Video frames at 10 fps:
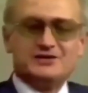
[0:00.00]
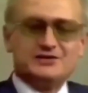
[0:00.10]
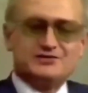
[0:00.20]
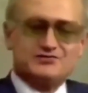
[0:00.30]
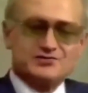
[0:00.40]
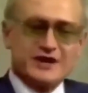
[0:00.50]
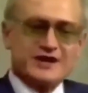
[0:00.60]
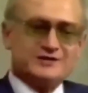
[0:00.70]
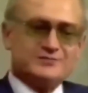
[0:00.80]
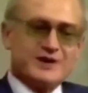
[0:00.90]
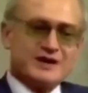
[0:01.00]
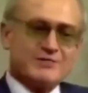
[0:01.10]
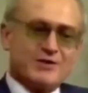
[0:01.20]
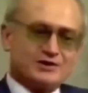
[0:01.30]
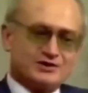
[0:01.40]
It's a great
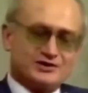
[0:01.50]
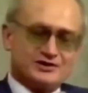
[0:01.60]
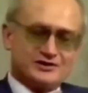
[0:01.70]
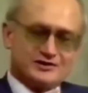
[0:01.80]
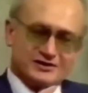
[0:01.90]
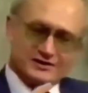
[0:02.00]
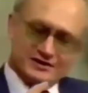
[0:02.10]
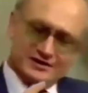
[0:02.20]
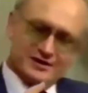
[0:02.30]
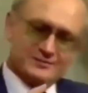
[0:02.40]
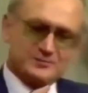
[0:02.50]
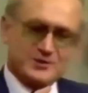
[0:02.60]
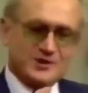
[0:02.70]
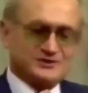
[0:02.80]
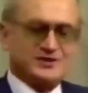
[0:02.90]
brainwashing uh,
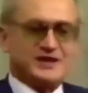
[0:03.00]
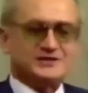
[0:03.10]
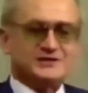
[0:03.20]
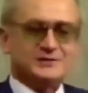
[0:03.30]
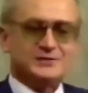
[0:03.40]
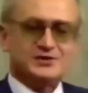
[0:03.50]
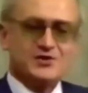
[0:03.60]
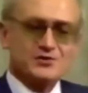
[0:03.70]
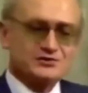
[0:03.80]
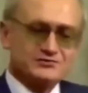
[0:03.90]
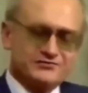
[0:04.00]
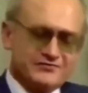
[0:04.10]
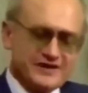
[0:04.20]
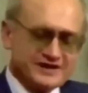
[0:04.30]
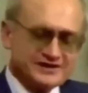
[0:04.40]
process which goes
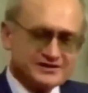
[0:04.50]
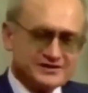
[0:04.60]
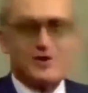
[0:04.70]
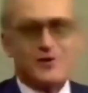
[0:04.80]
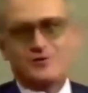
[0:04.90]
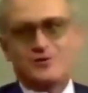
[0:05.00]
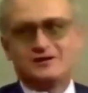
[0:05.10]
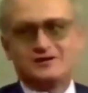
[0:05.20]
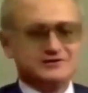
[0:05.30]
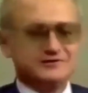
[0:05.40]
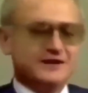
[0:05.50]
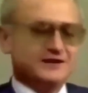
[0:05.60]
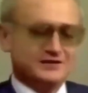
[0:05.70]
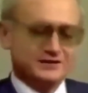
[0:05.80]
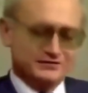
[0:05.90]
very slow and it's
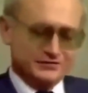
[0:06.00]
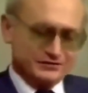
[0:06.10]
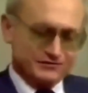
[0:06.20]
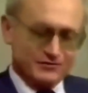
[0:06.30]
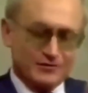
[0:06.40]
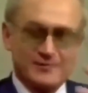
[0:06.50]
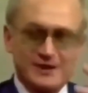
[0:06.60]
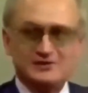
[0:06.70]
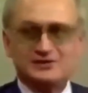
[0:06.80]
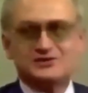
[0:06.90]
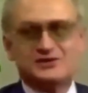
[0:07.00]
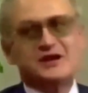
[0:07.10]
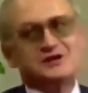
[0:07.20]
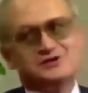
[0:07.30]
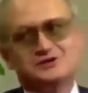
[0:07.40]
divided in, in four basic
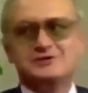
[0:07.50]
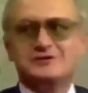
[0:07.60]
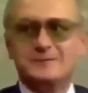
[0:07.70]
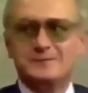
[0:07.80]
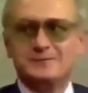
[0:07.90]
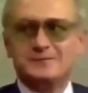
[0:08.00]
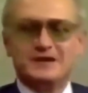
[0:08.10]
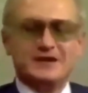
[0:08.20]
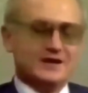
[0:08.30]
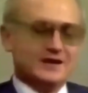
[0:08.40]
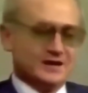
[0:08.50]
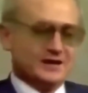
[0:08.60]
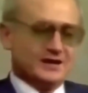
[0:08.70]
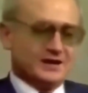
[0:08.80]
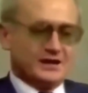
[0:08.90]
stages.
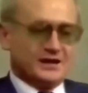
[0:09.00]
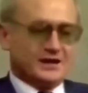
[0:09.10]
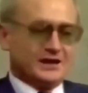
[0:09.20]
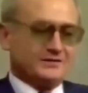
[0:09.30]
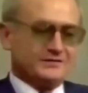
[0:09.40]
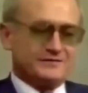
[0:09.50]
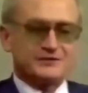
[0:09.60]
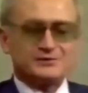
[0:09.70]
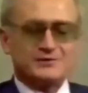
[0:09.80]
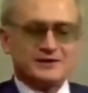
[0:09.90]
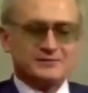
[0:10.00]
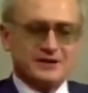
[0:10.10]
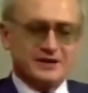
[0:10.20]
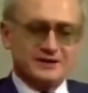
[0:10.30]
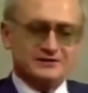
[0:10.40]
Uh, the first
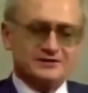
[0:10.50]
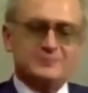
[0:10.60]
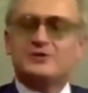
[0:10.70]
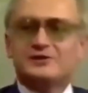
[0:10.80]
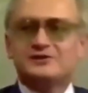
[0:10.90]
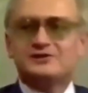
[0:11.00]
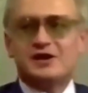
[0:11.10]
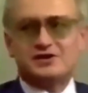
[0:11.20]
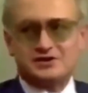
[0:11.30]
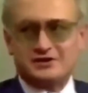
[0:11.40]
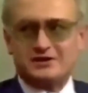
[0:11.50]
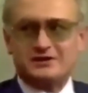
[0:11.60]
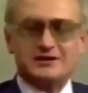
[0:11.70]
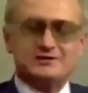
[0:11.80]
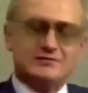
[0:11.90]
one being demoralization.
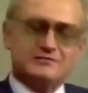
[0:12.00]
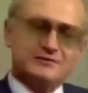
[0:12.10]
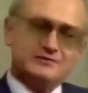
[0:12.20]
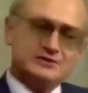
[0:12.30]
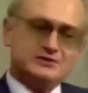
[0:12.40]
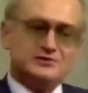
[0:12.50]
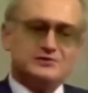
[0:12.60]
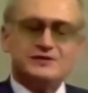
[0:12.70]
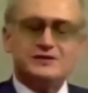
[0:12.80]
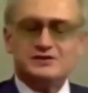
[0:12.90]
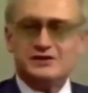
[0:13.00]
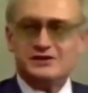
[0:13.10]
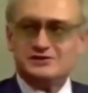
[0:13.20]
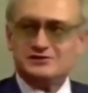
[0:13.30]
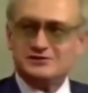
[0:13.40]
It takes from 15 to 20
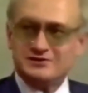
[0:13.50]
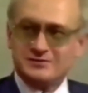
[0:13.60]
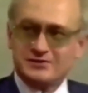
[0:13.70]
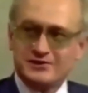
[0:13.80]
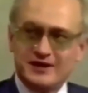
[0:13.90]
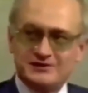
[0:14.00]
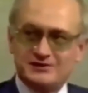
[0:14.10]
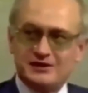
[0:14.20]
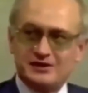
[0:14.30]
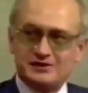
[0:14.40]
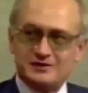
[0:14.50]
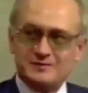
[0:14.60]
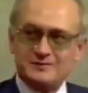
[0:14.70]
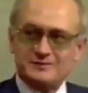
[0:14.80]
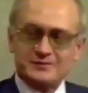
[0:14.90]
years to demoralize a
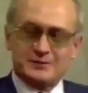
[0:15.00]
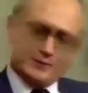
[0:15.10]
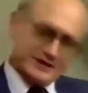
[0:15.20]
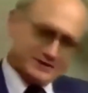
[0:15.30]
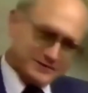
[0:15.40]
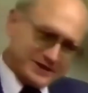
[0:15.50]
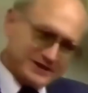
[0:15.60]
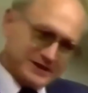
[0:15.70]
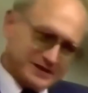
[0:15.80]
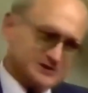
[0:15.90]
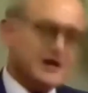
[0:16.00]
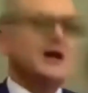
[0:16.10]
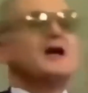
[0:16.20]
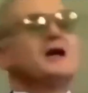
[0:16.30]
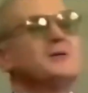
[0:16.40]
nation. Why that many years?
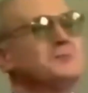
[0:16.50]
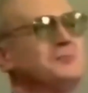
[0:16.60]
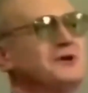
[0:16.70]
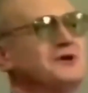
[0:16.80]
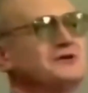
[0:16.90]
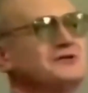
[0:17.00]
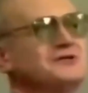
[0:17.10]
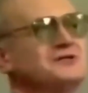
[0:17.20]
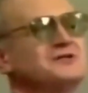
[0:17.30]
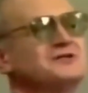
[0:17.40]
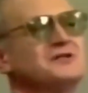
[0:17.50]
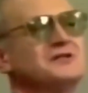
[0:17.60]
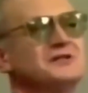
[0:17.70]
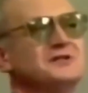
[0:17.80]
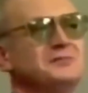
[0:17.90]
Because this is
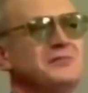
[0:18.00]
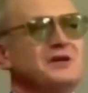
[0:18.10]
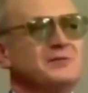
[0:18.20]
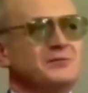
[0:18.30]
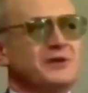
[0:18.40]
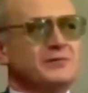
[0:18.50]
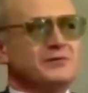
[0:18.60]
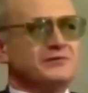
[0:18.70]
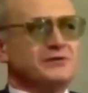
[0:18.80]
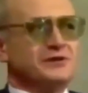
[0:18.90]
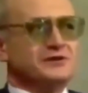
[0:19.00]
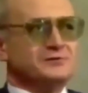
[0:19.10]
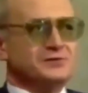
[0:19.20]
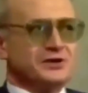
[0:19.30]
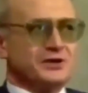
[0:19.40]
the minimum number of
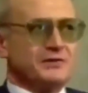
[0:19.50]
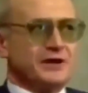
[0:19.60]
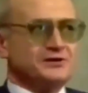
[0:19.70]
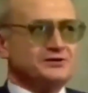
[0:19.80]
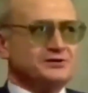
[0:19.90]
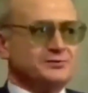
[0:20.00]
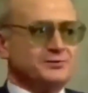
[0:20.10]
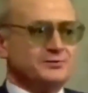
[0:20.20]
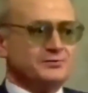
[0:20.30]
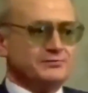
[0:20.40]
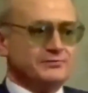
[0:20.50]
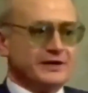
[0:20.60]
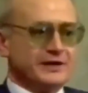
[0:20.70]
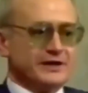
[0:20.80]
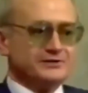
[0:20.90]
years which requires to
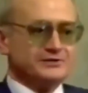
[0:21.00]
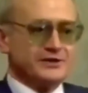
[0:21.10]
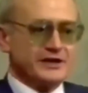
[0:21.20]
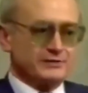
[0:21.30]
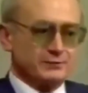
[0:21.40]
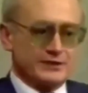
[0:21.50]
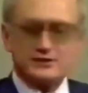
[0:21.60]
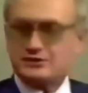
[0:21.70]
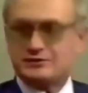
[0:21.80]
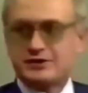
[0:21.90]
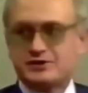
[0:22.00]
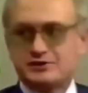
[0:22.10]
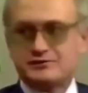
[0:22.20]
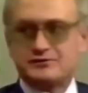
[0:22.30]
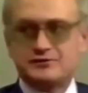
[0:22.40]
uh, educate one
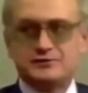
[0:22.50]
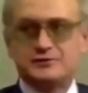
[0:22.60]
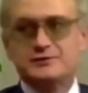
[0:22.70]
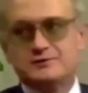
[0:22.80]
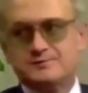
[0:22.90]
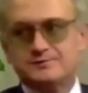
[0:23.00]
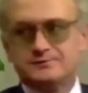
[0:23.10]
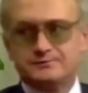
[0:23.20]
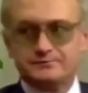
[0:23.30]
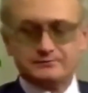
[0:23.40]
generation of students